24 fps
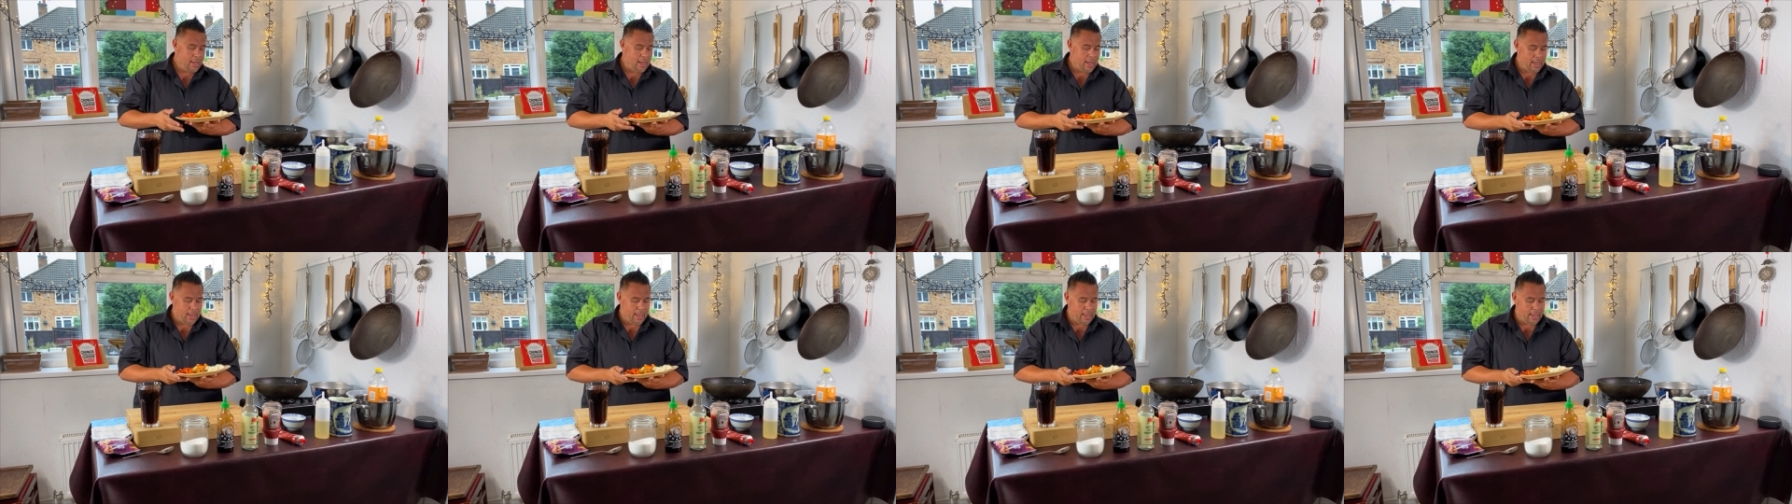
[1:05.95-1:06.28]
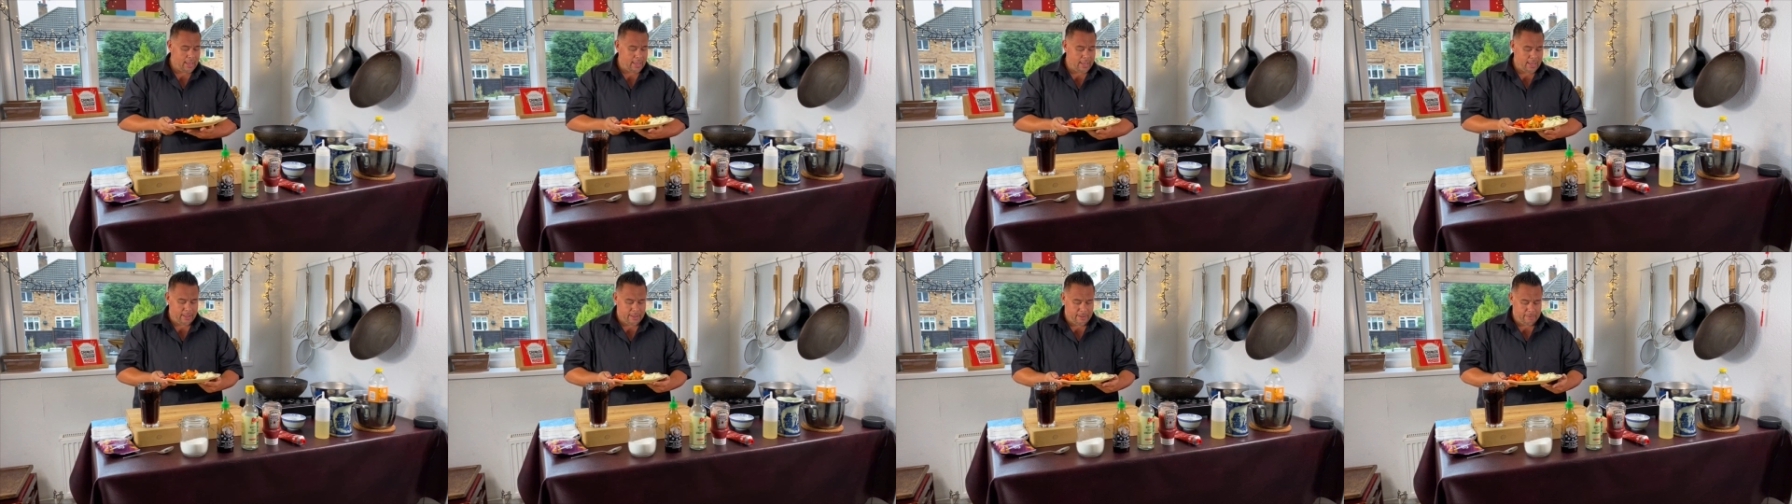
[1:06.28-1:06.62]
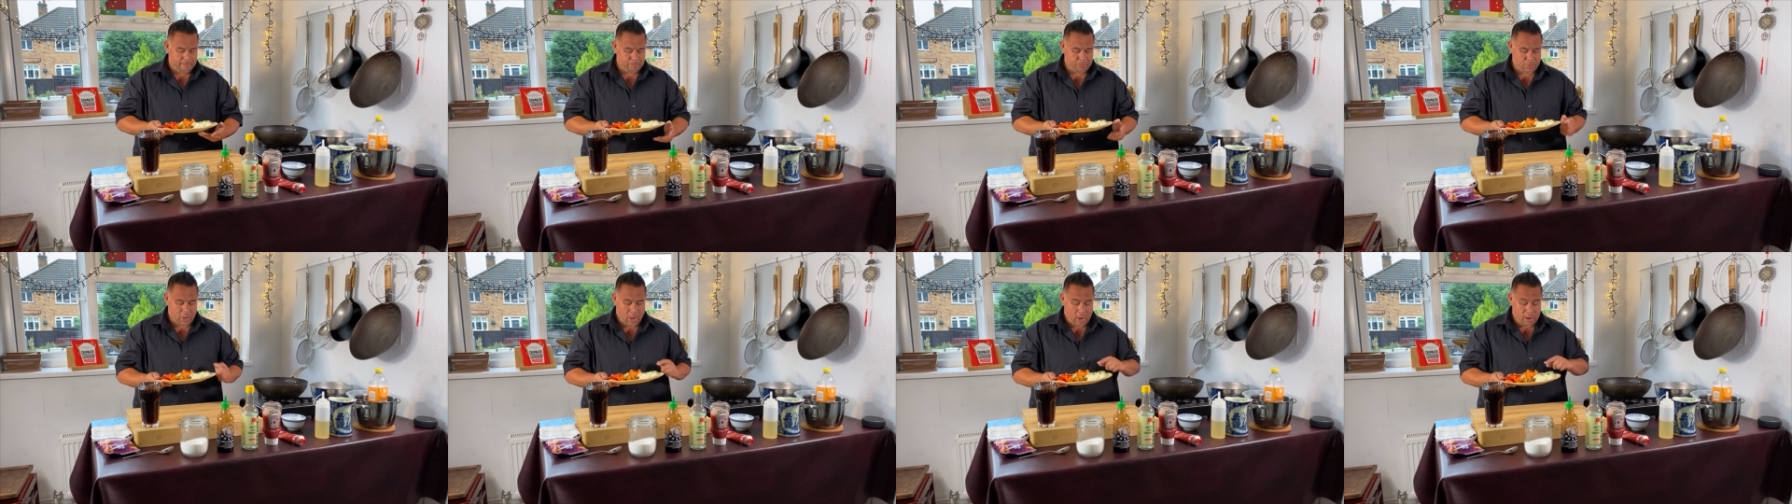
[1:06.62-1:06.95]

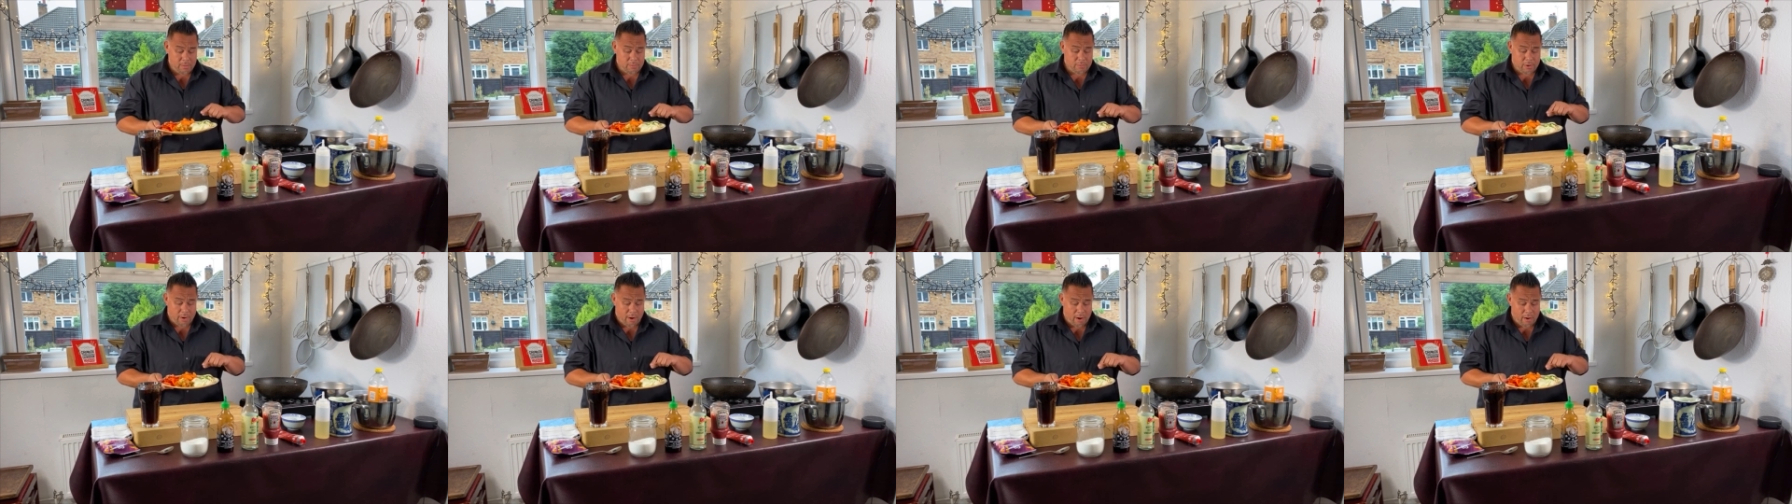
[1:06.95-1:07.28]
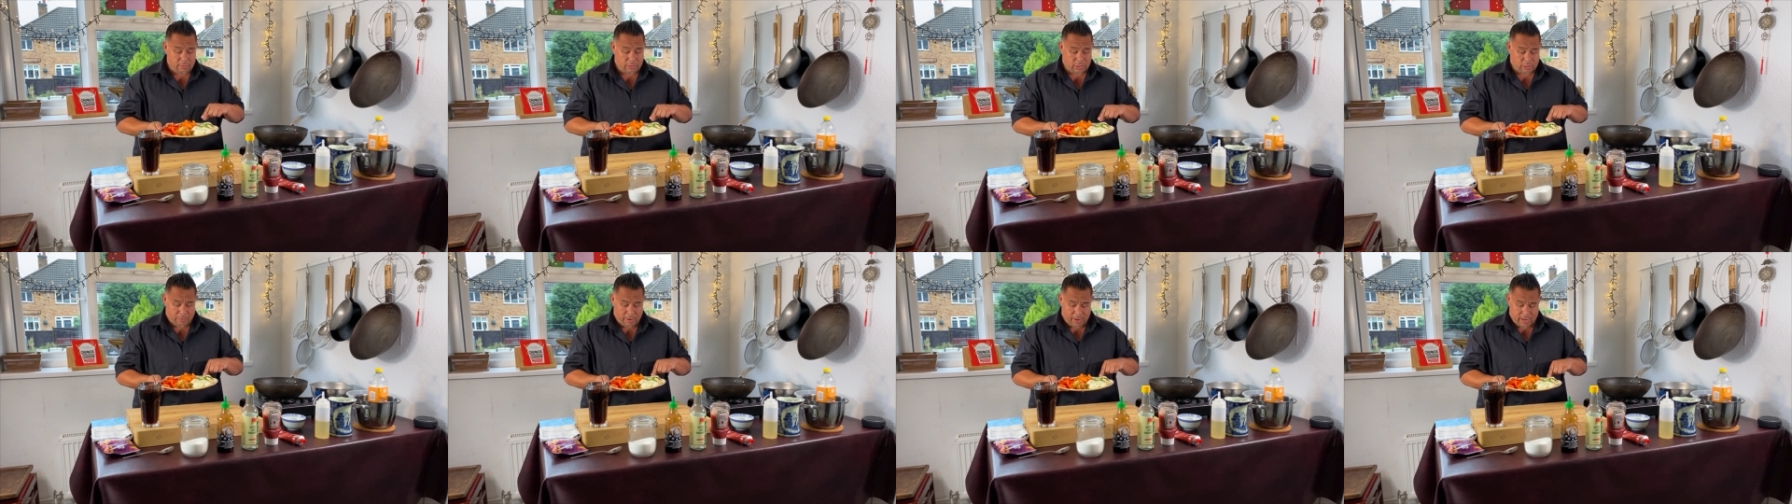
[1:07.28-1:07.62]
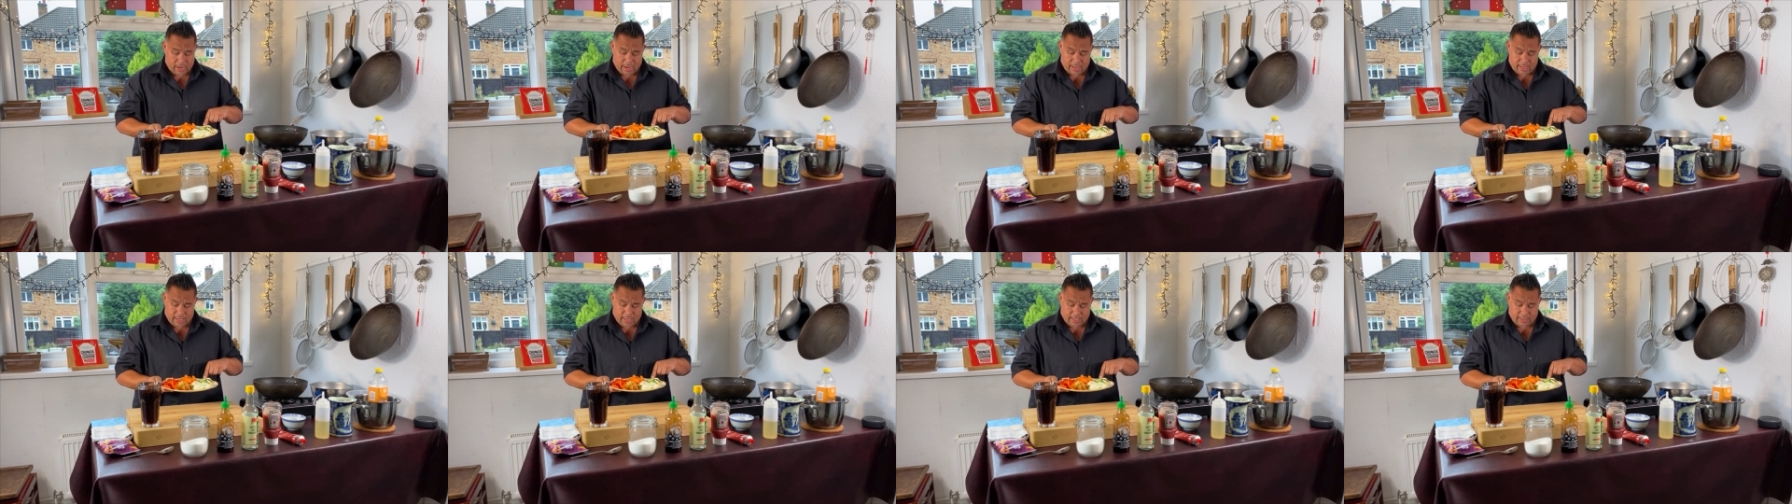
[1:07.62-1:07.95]
Um, homegrown spring
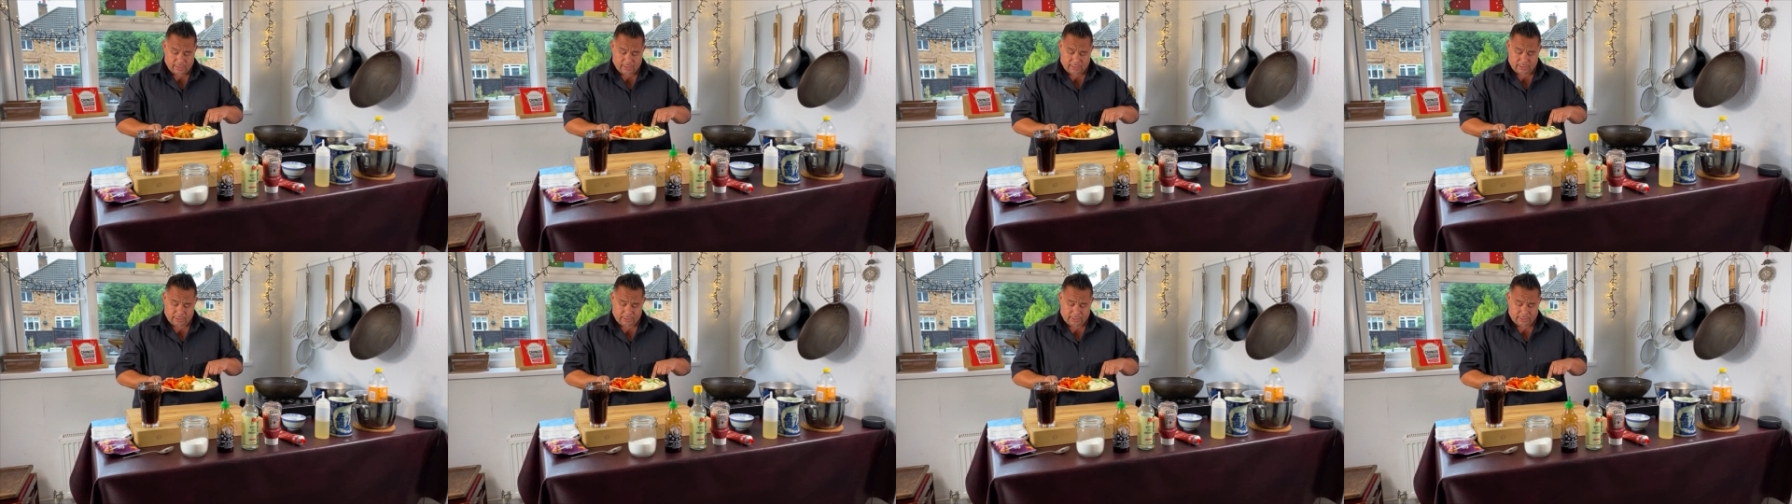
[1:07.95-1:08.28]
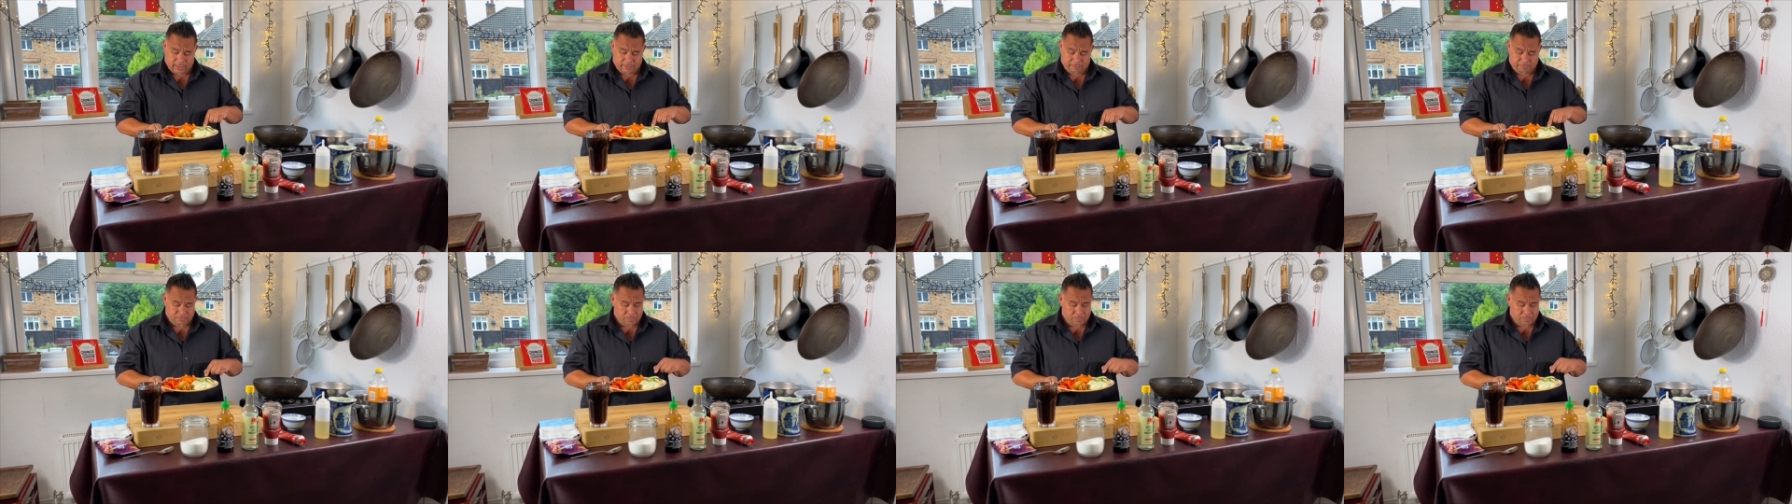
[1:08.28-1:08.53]
onions.